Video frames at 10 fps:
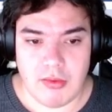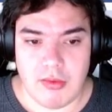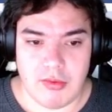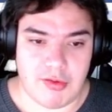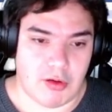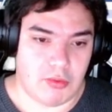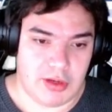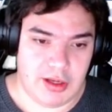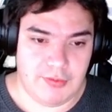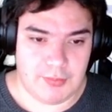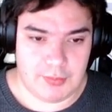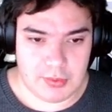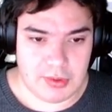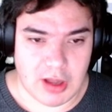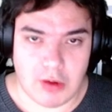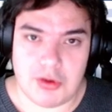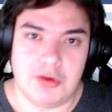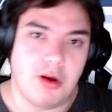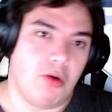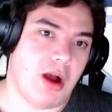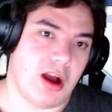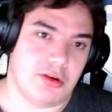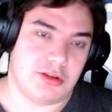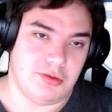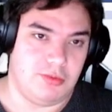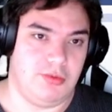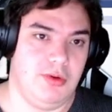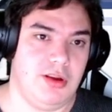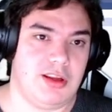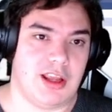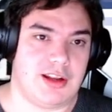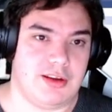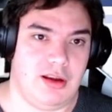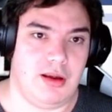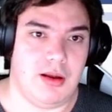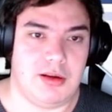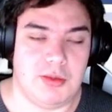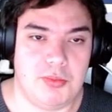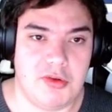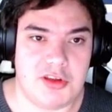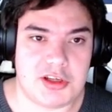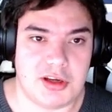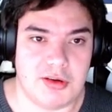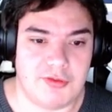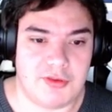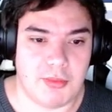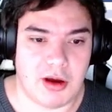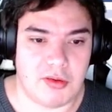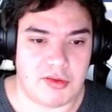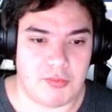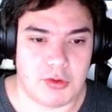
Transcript: So if now you know how to get the position of the mouse,